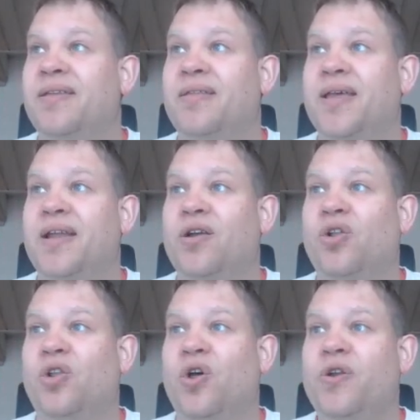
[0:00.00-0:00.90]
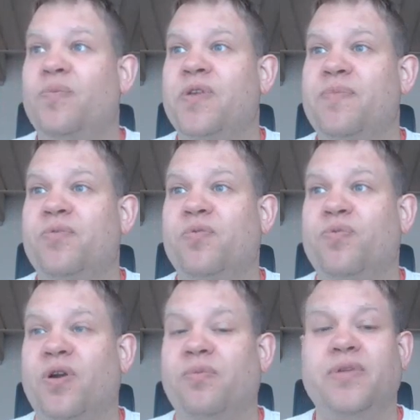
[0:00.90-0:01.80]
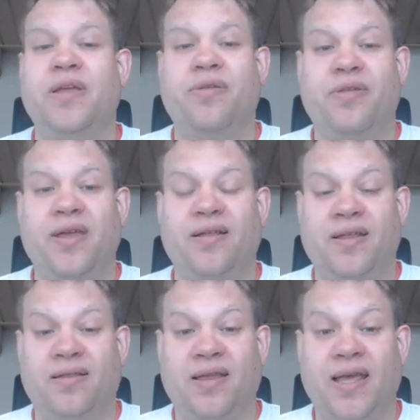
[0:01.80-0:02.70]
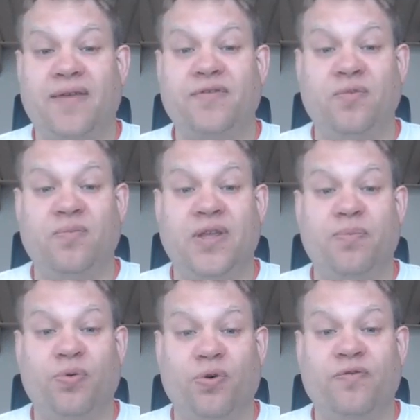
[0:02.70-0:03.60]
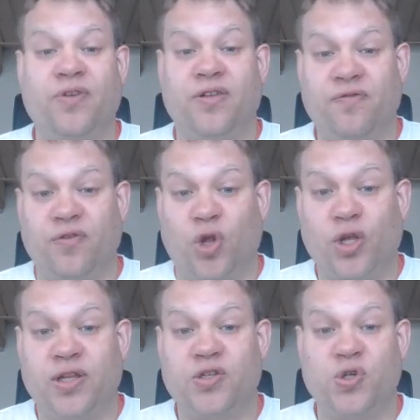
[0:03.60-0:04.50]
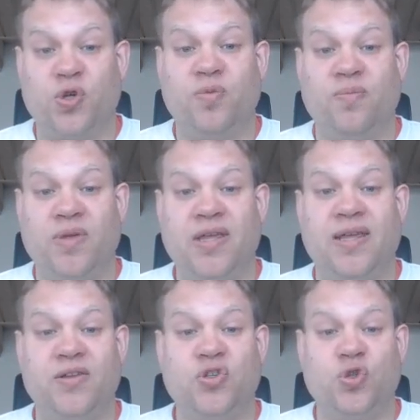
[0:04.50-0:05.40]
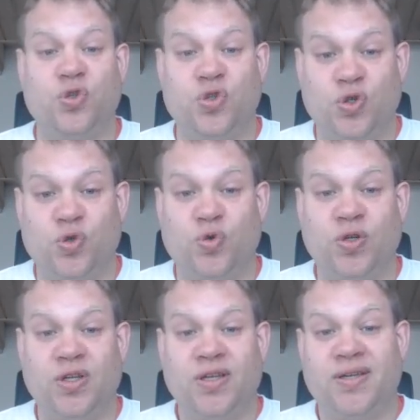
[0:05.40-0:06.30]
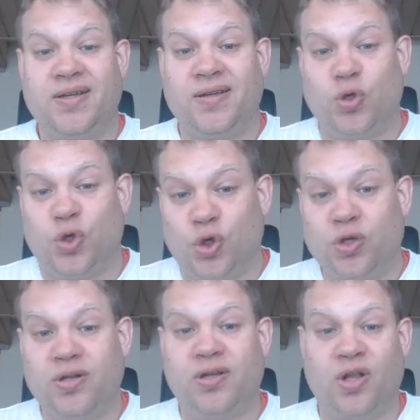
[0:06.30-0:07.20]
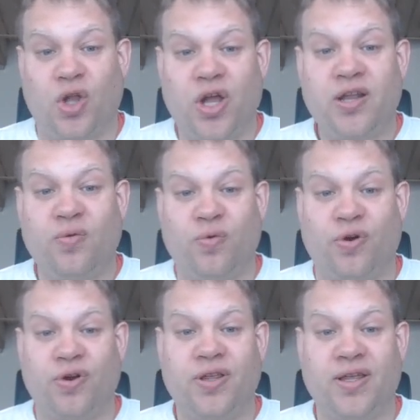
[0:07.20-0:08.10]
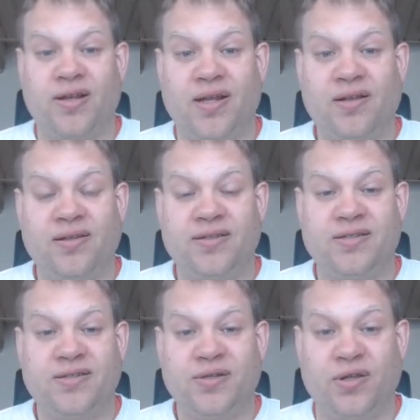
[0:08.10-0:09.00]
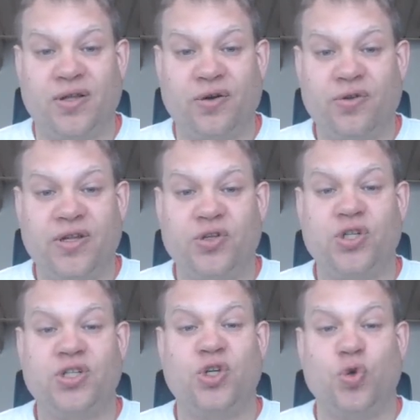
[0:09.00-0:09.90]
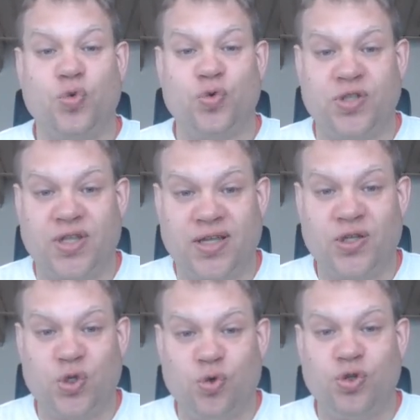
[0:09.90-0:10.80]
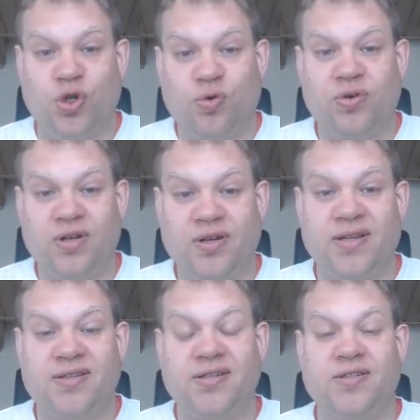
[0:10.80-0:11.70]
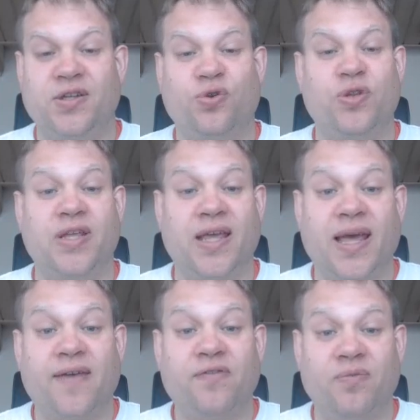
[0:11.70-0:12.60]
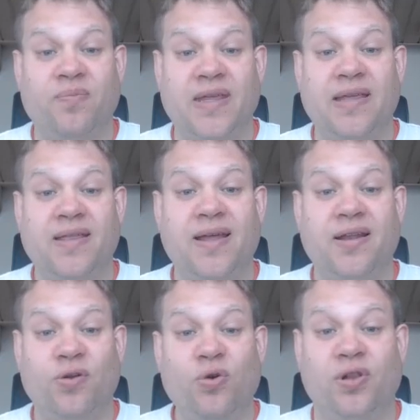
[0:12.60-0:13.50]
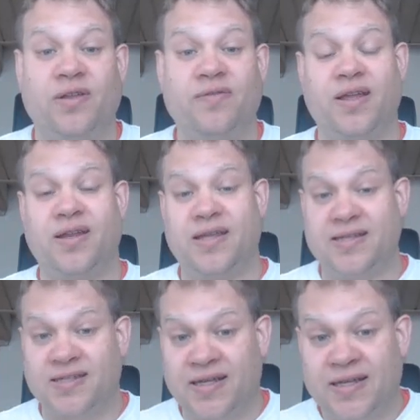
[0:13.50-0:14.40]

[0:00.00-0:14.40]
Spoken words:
that a lot of people probably think that they have to be perfect, flawless human beings to do good client work. And Ellis clearly shows that you don't necessarily have to be that at all, that he's